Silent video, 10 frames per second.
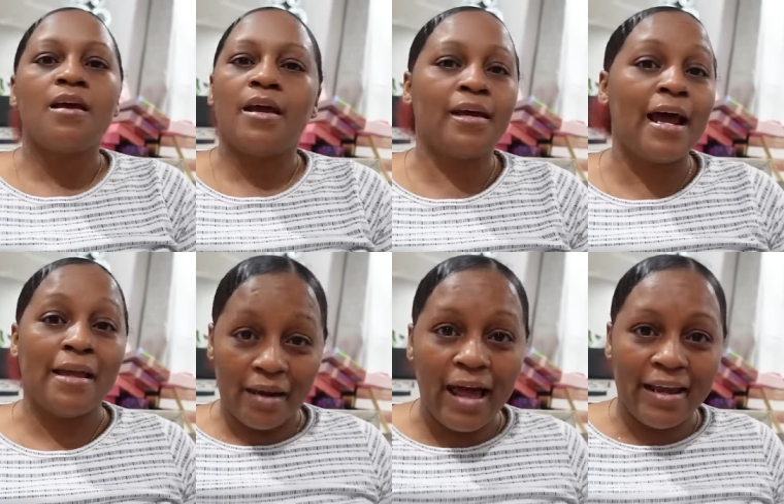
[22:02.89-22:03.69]
It
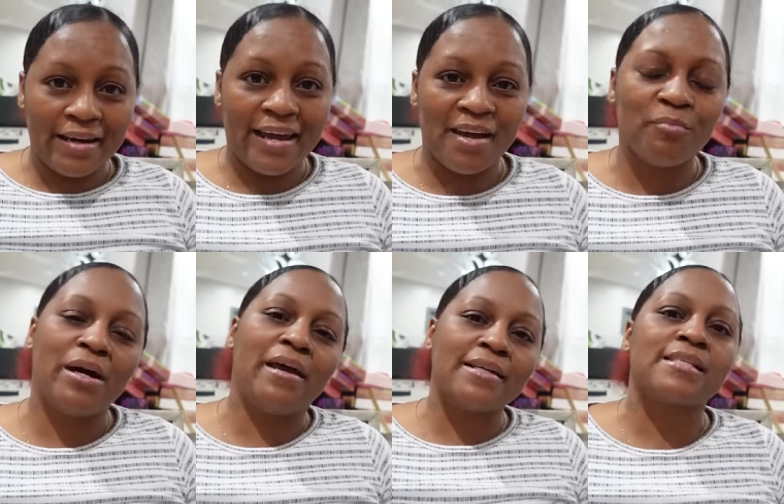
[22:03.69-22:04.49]
ain't like that,
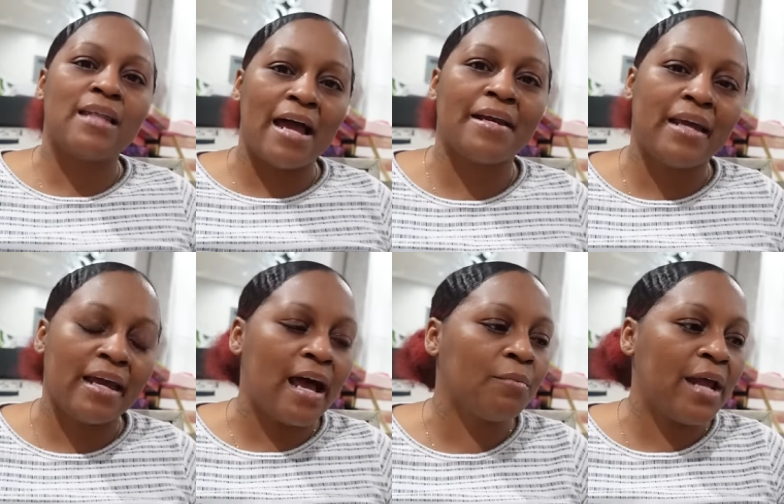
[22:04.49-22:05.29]
but it's like
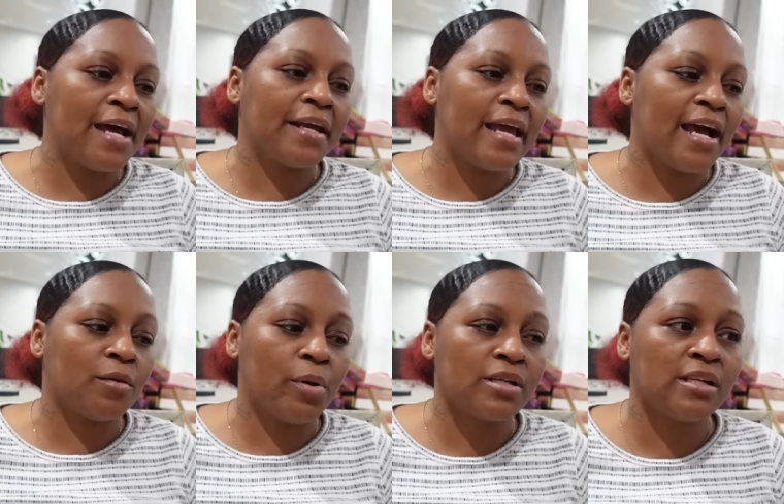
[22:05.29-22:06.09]
that. I'm not the kind
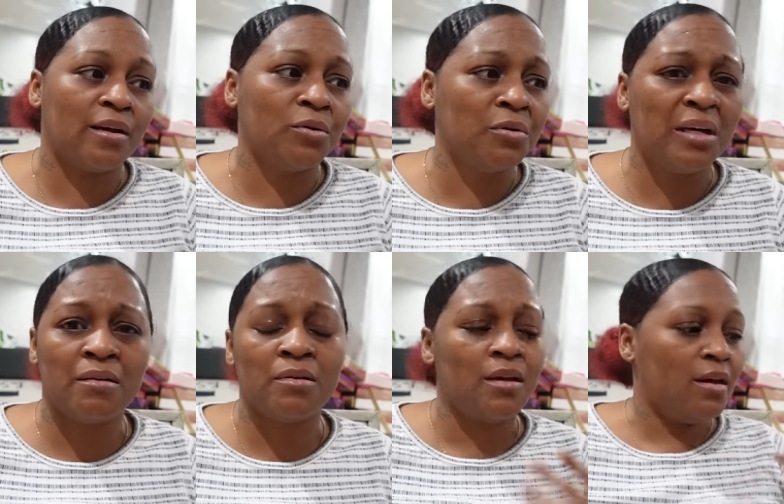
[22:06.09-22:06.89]
of person that, ooh,
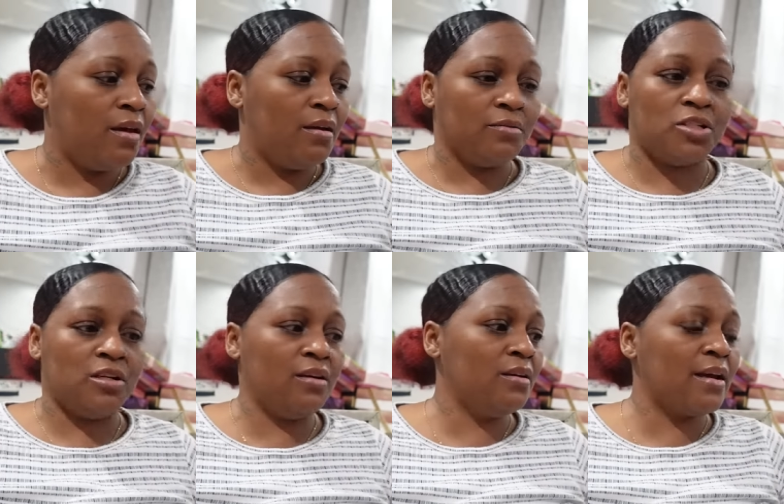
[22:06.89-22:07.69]
he,
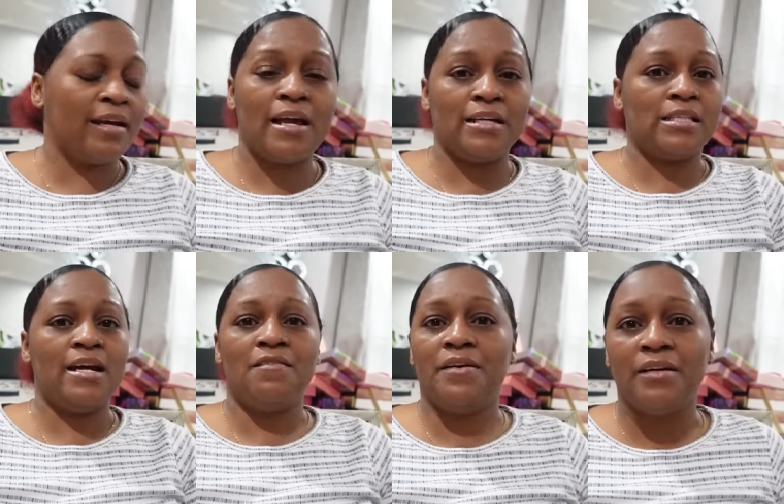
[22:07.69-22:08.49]
he, he can't stay
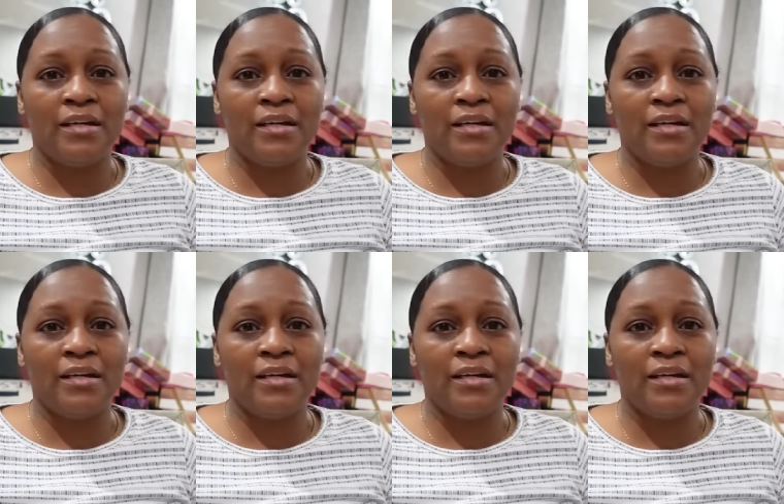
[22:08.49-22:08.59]
over here.